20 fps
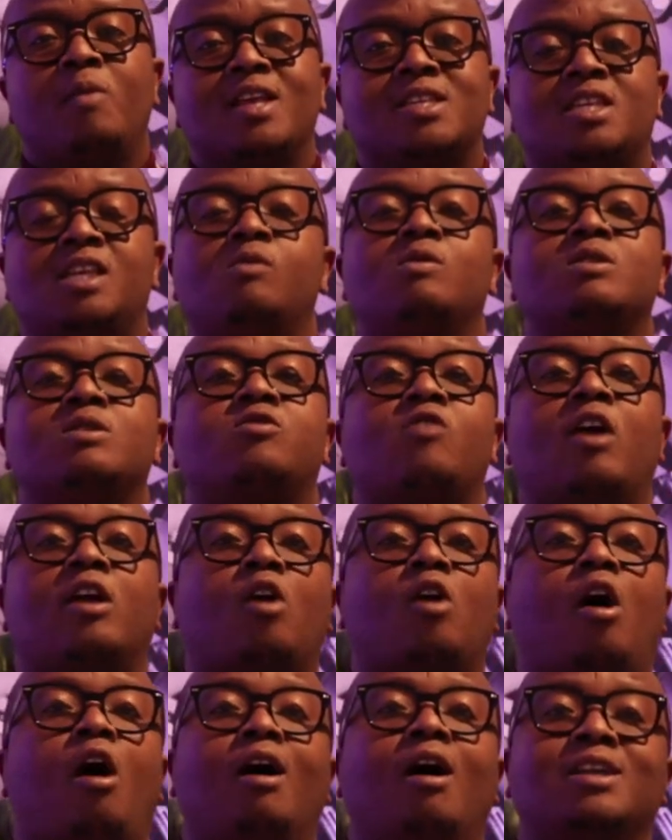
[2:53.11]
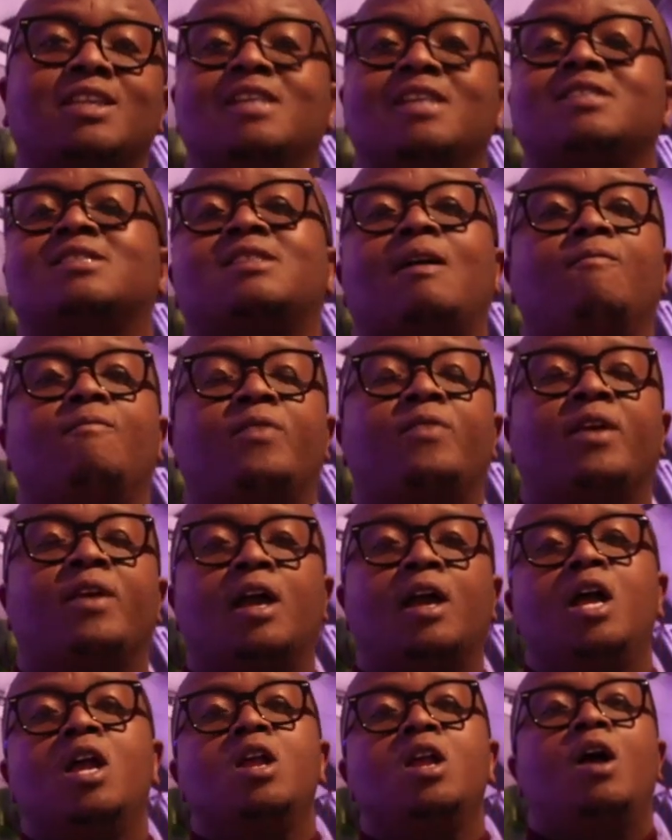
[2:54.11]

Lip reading: as she was trying to organize something